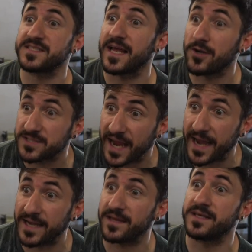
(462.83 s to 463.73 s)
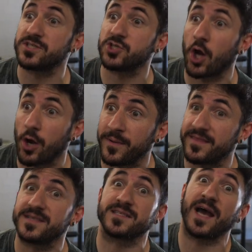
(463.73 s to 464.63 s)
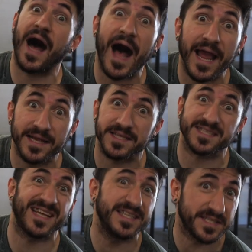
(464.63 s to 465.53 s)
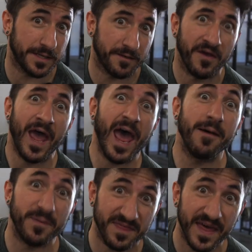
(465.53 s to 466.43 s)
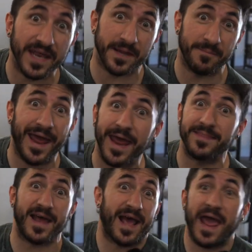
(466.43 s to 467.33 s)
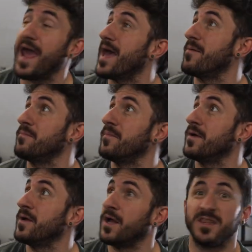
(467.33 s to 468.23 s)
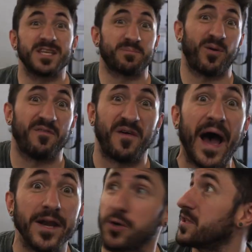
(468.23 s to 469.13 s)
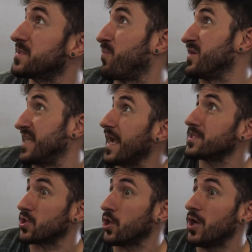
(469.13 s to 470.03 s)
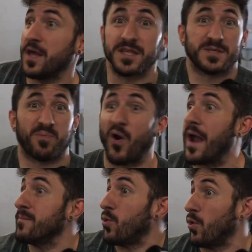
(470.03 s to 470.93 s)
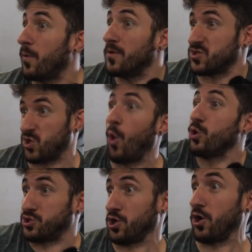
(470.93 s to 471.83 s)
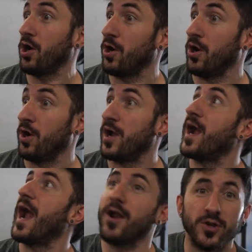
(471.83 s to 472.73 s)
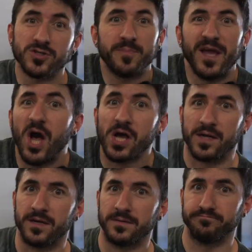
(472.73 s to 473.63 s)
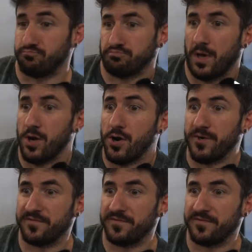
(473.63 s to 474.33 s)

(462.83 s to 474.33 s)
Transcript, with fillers: this entertaining, this charming, this kind, this sensitive, empathetic man that I am. This provider, this protector, this primal soldier, and also be hung. Unheard